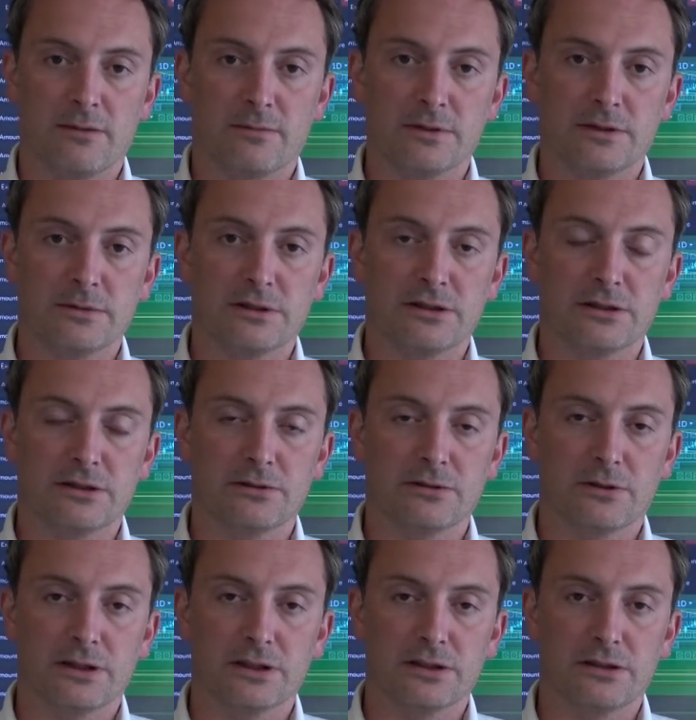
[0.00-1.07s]
between the
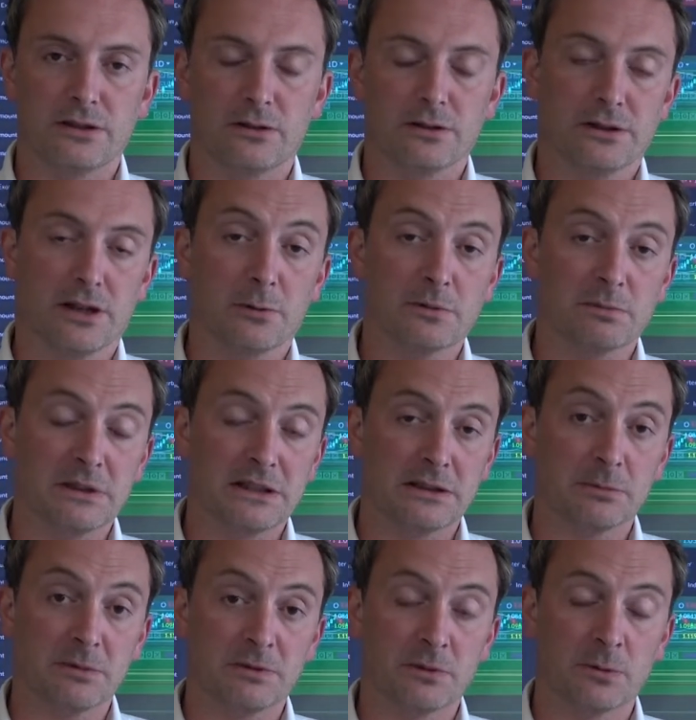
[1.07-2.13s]
euro and the dollar. Now, we've been
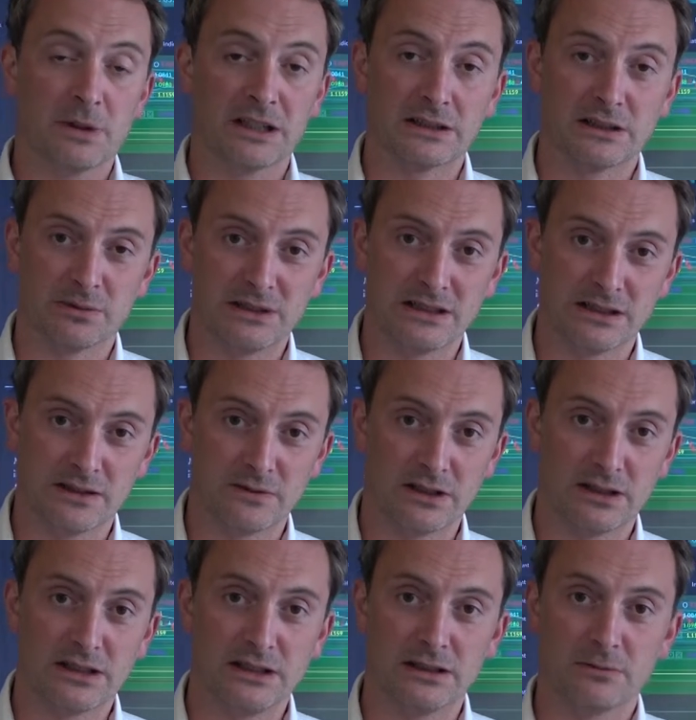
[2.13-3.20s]
here before back in
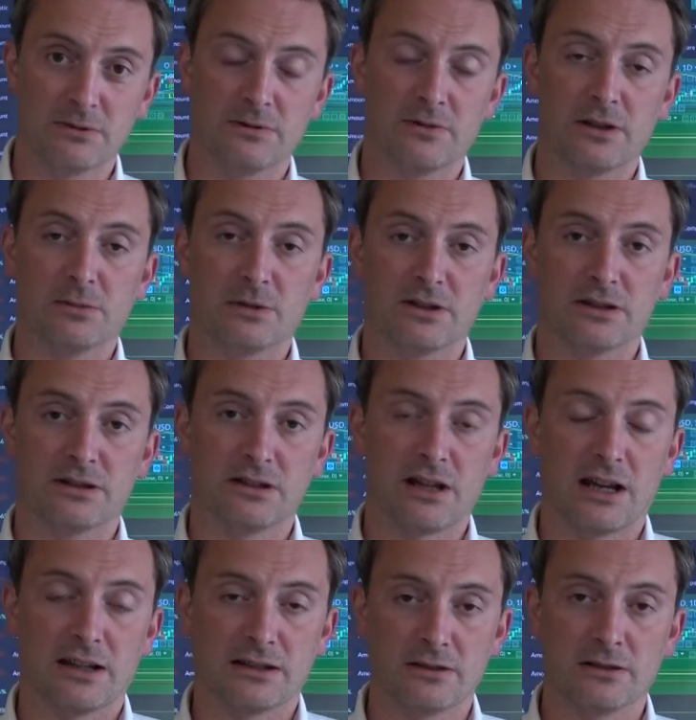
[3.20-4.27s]
2017. It was very much a
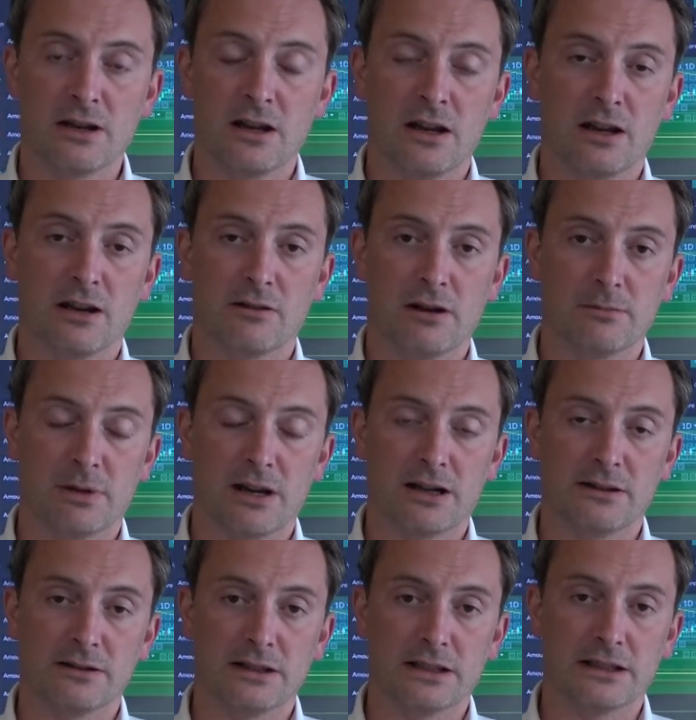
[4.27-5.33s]
chatter around
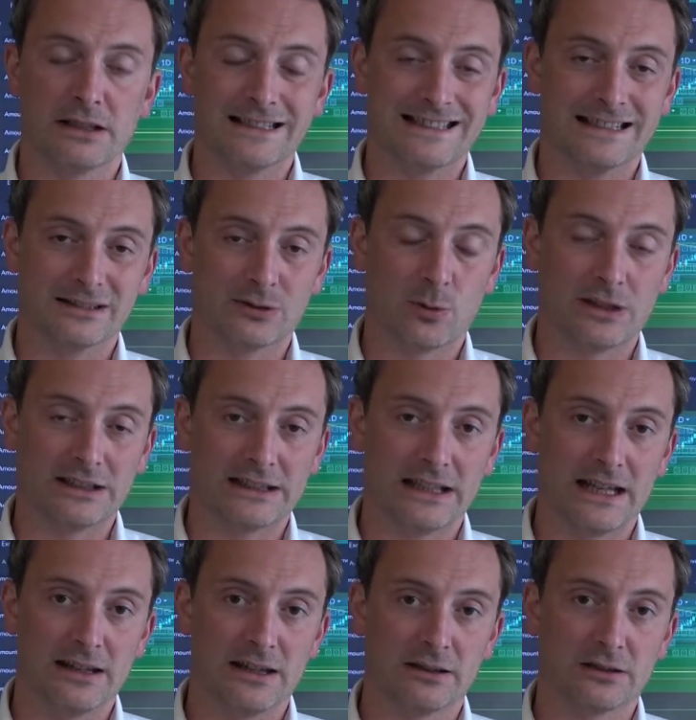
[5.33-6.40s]
parity, and it didn't quite
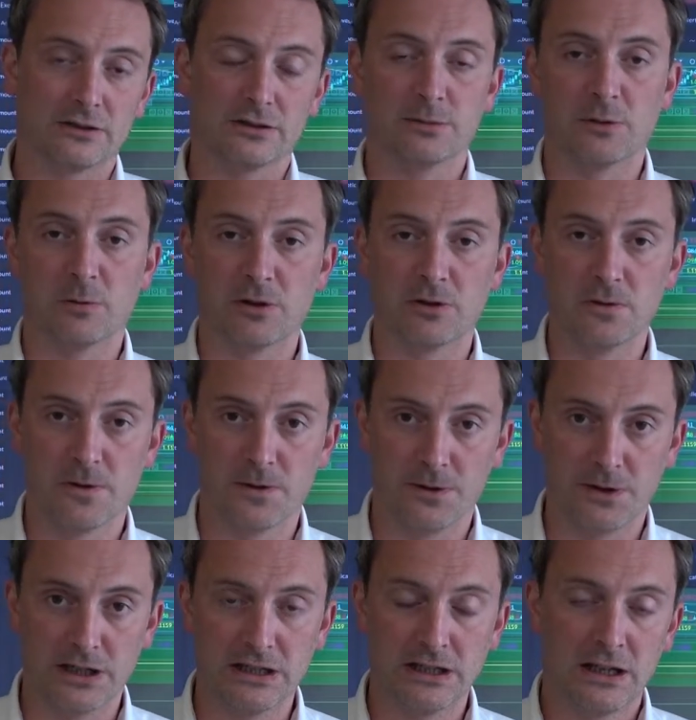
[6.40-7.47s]
get there. It got to about
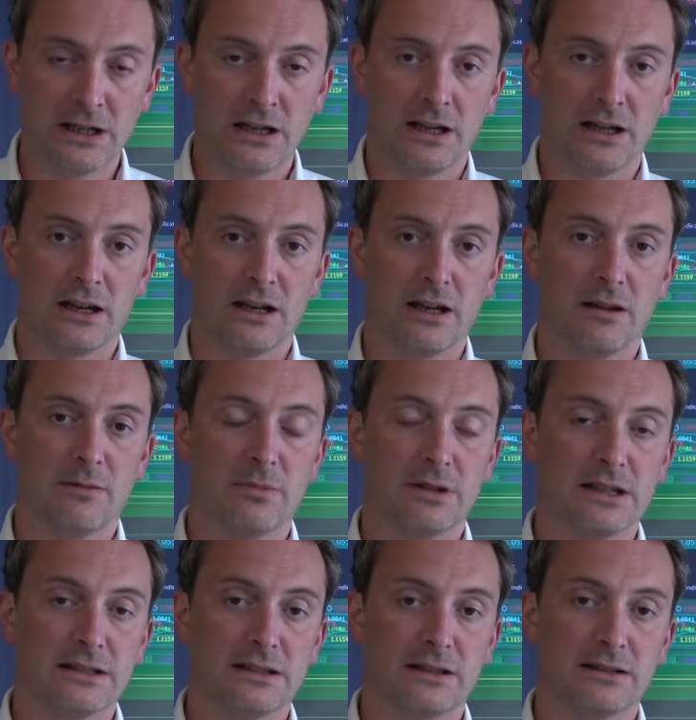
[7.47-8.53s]
1-in-3,
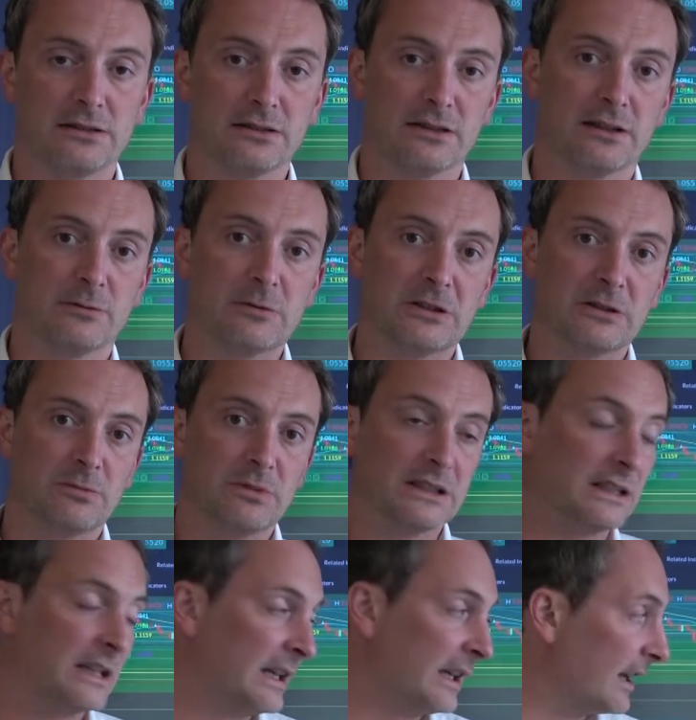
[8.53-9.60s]
but it does look like we could
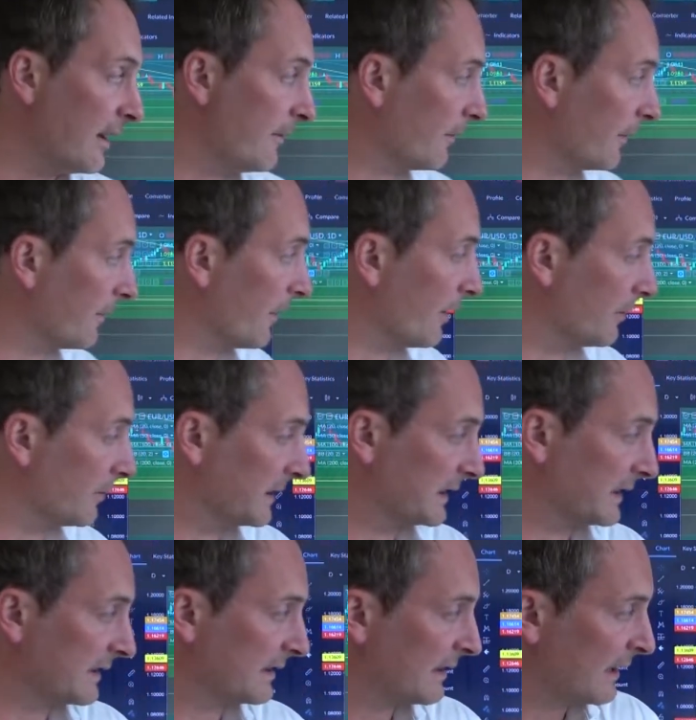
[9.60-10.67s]
be in for further
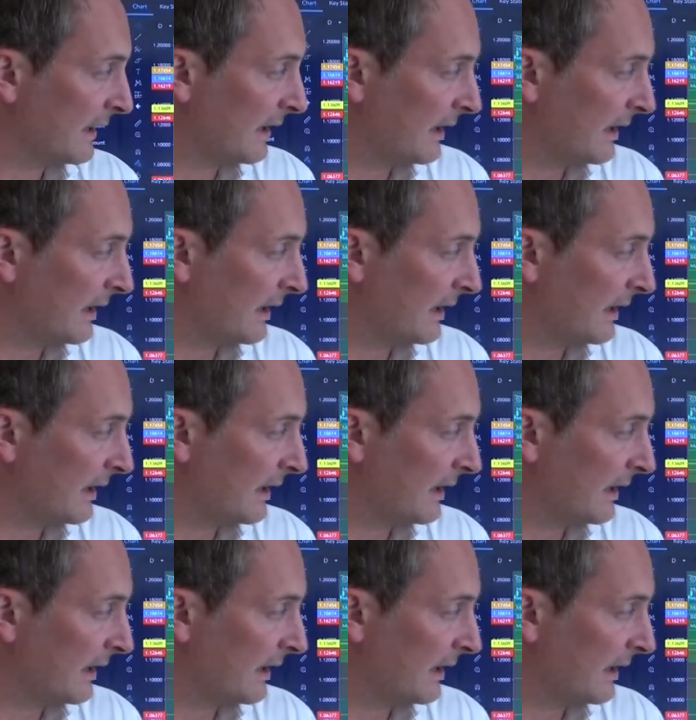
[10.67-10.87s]
weakness.